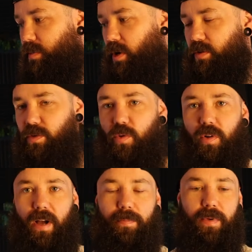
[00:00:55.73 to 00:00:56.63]
I'm going to
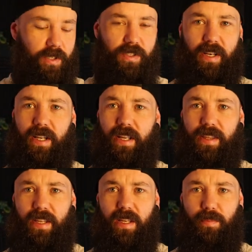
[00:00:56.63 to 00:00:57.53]
hook up because I didn't
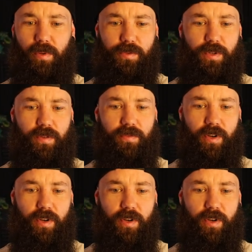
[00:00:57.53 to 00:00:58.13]
get the Bluetooth